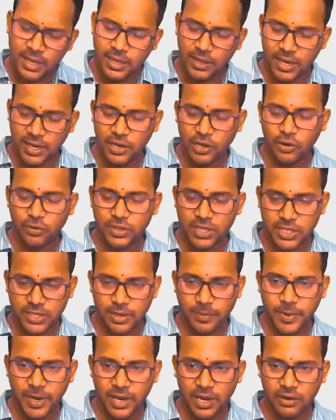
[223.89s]
anyhow this
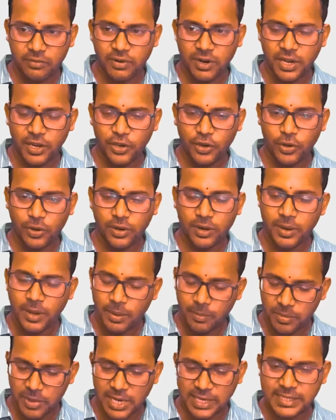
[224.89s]
will be covered in your
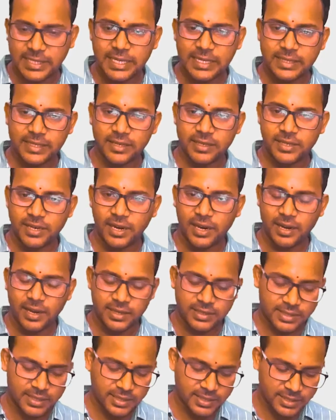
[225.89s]
plastic surgery
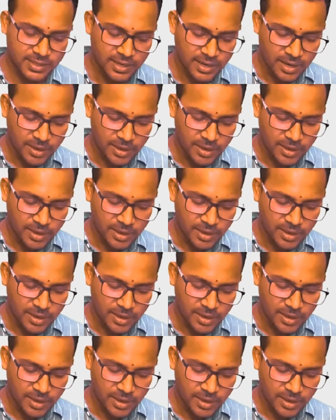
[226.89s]
classes,